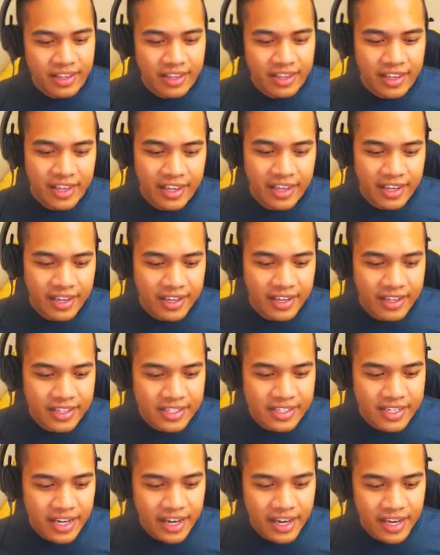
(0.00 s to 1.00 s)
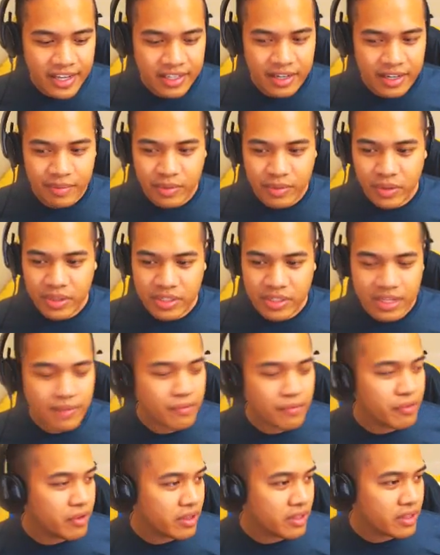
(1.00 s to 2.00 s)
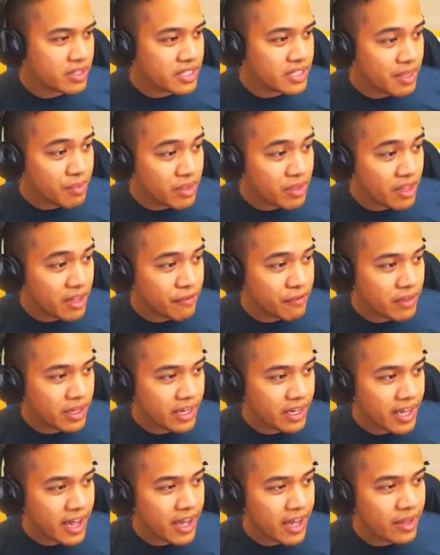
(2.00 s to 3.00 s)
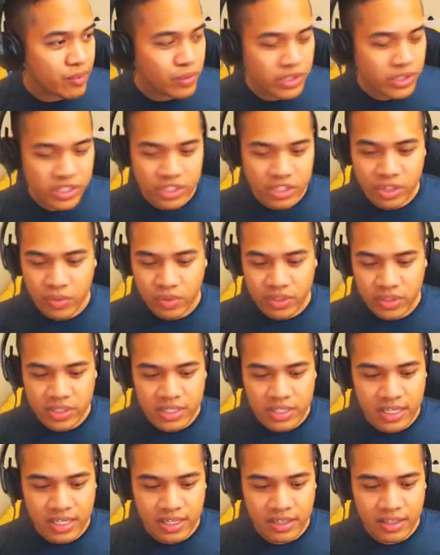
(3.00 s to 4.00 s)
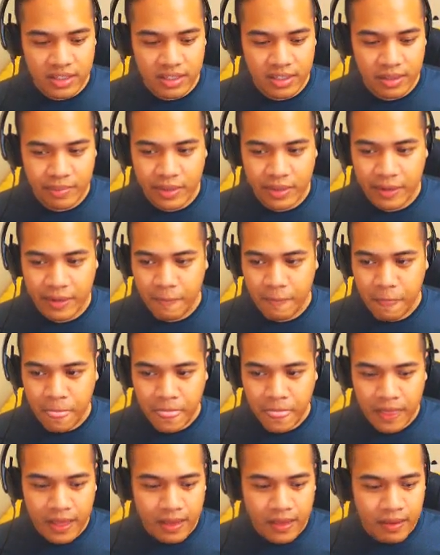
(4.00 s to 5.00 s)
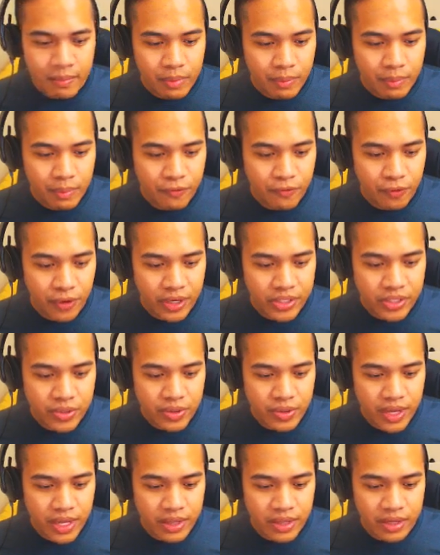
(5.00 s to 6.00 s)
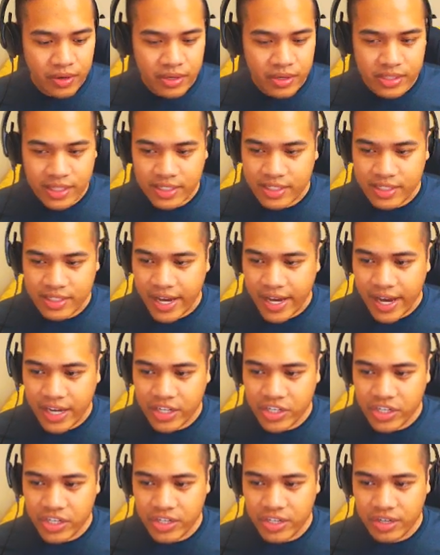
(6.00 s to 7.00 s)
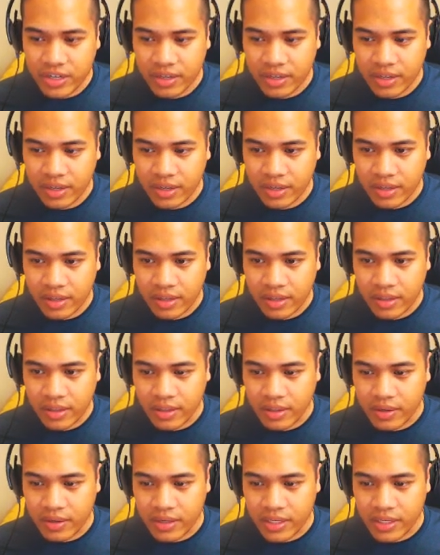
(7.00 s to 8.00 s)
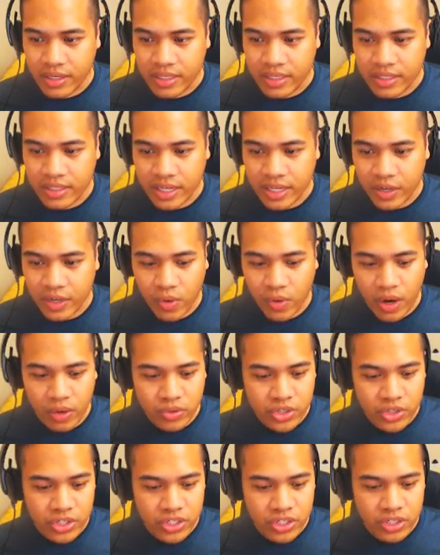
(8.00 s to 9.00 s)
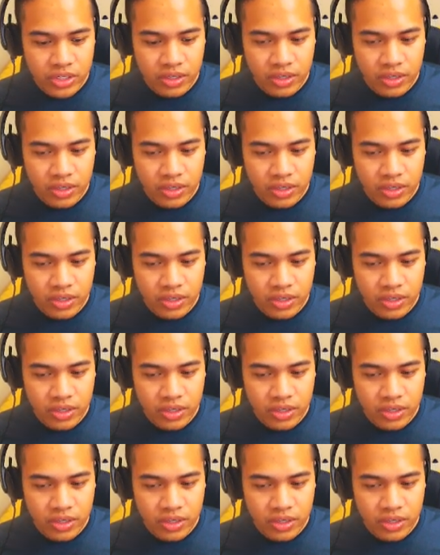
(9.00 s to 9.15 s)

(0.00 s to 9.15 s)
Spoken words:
And I ended up doing the same thing for the cat, which you will see in a little bit. But before I do that, there is a dash, there is a crouch,